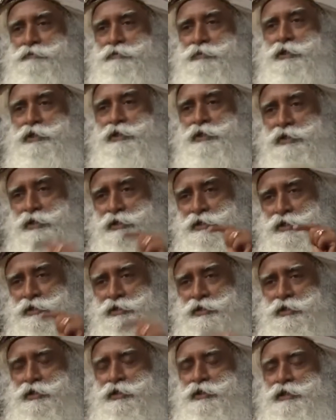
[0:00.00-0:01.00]
This is the…
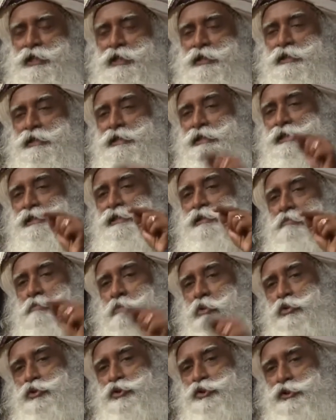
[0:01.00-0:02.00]
he said, this is the
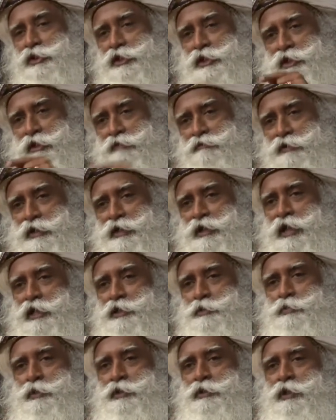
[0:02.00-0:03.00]
most significant
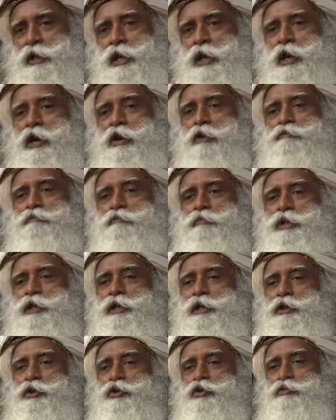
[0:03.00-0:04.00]
aspect of
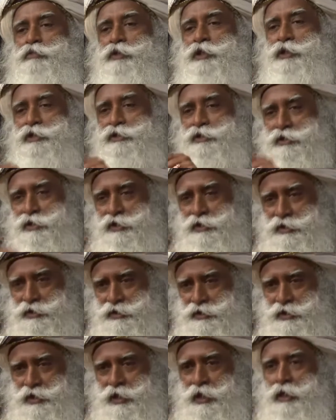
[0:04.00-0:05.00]
being human is
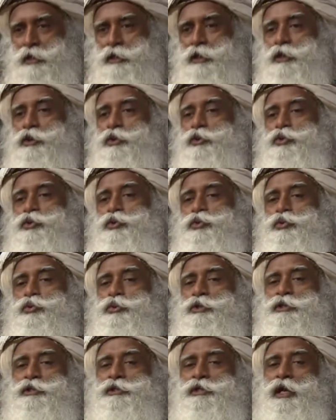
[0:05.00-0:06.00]
this, that
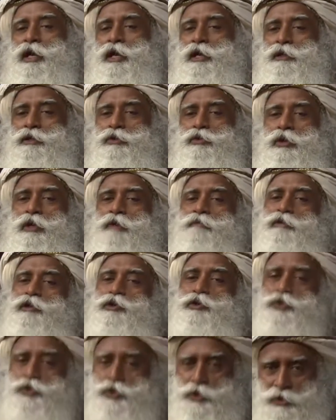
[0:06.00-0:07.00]
you decide your
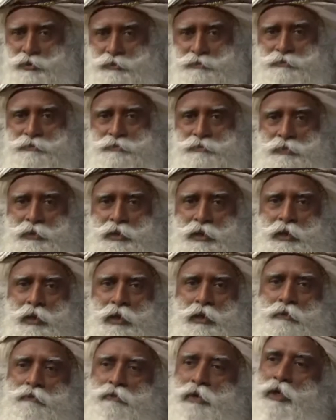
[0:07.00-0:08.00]
evolution.
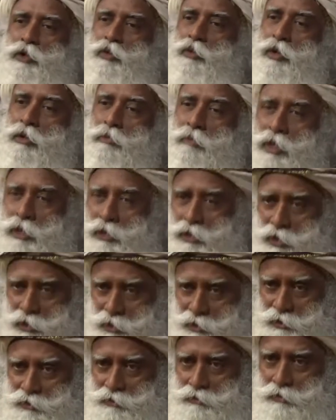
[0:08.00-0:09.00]
When you were a
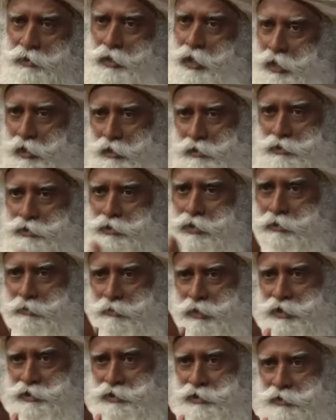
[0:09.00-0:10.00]
monkey… it's not
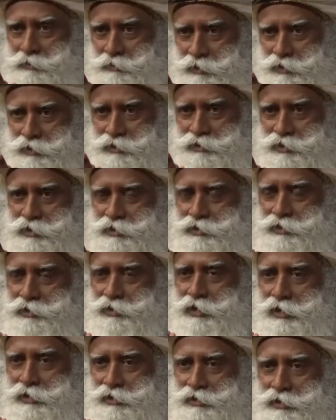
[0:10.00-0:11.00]
my statement, it's
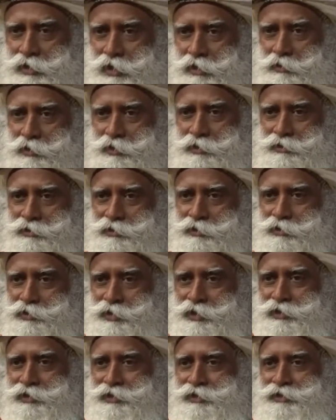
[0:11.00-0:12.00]
Charles Darwin,
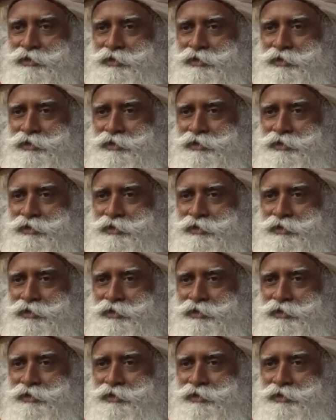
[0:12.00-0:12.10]
okay?